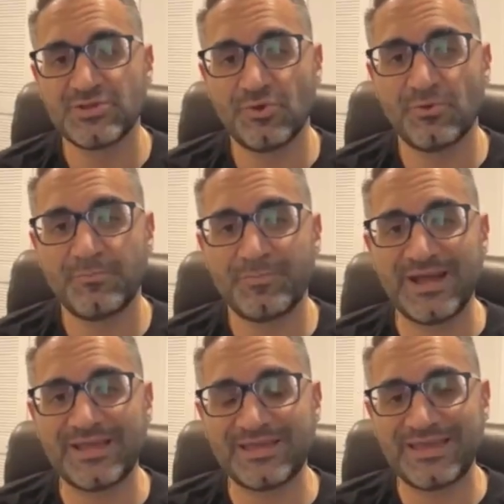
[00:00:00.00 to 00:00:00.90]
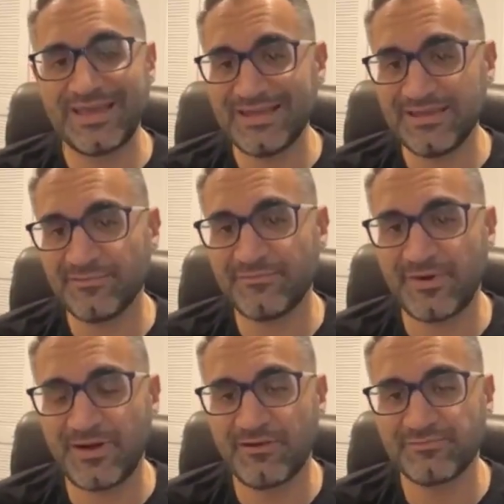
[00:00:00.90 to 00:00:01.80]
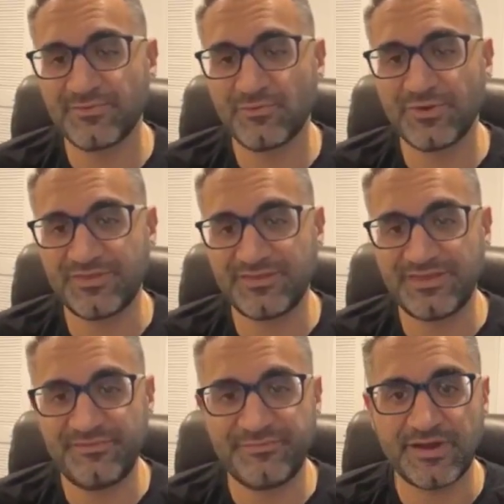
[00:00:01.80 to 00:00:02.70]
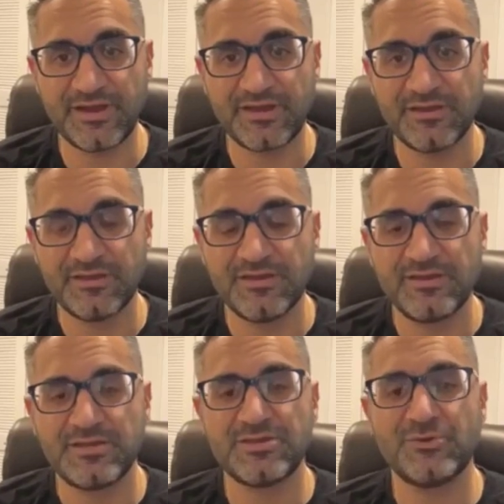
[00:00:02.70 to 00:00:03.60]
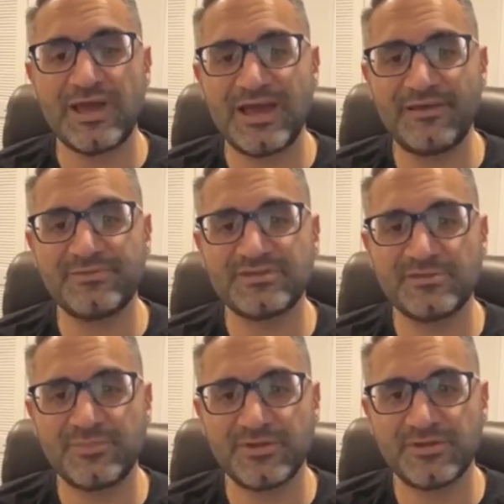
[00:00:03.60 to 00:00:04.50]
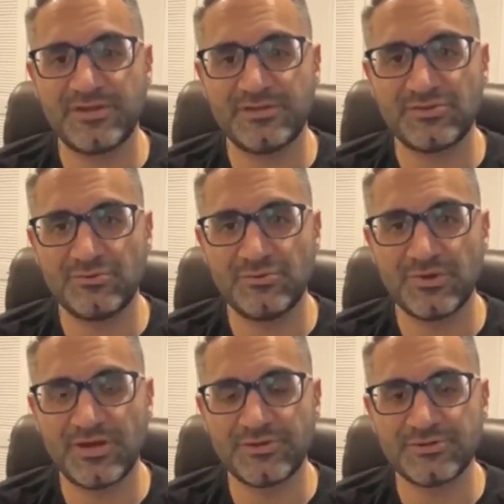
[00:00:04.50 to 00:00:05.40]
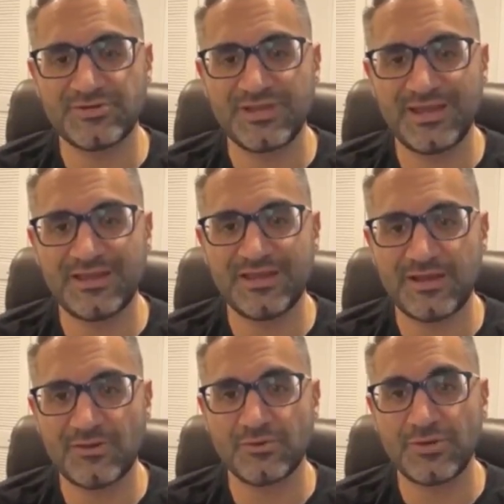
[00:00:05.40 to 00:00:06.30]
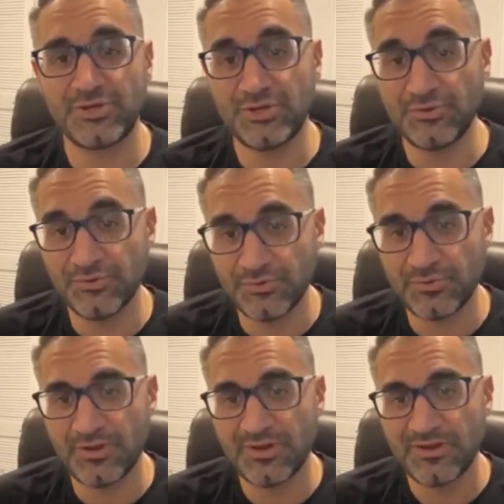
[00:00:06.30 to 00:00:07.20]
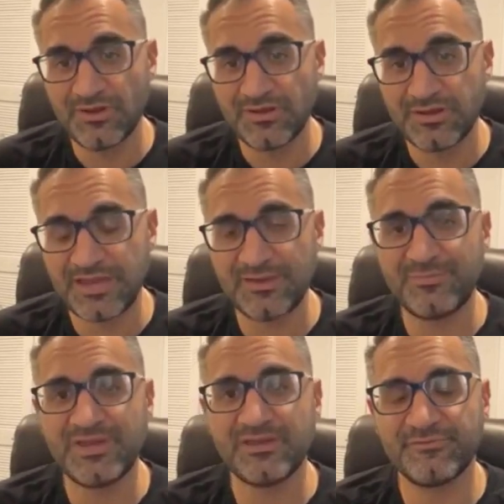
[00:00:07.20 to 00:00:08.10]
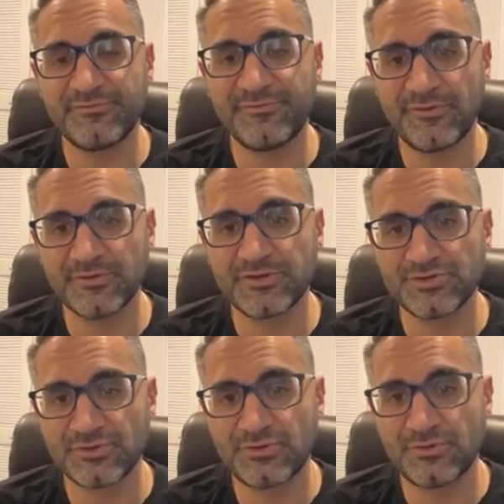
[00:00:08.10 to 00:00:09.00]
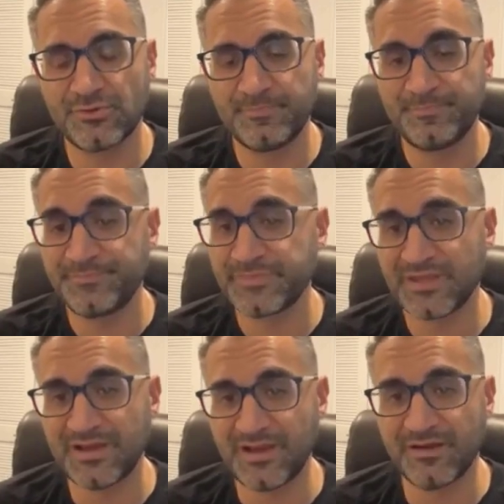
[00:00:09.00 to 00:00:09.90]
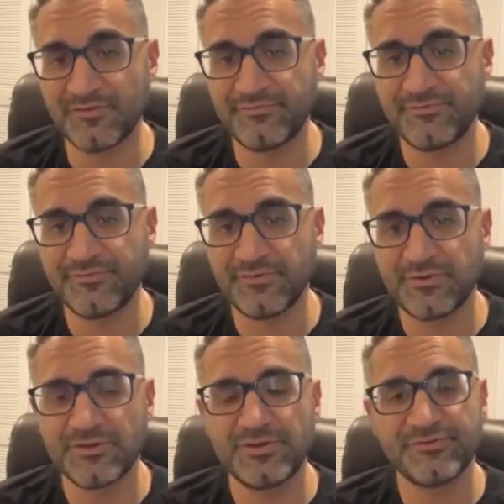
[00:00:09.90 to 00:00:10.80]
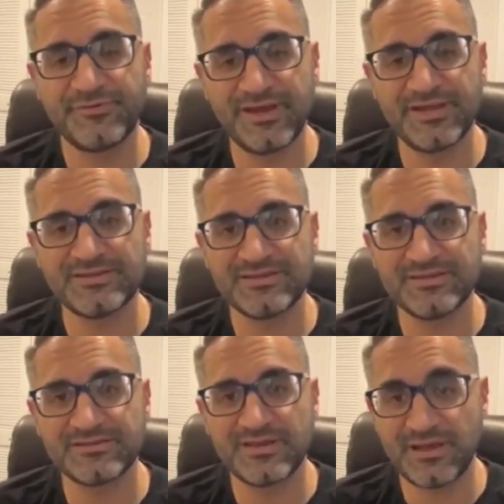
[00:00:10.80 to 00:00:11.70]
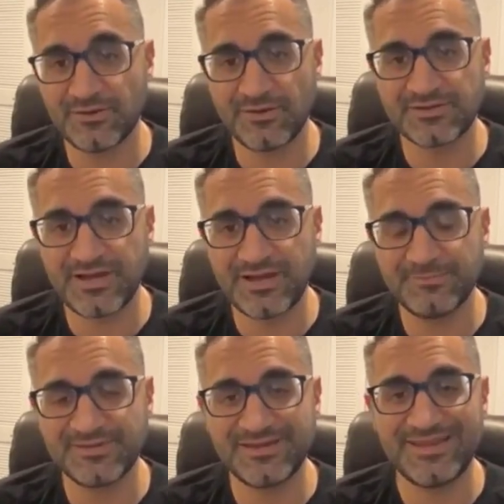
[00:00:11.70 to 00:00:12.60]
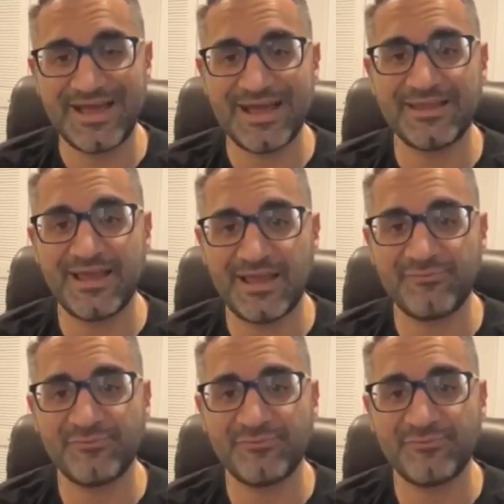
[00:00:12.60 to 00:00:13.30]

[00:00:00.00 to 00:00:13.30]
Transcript: So by getting involved with DeFi, you have this ability to understand how you can be in full control of your finances at all times and not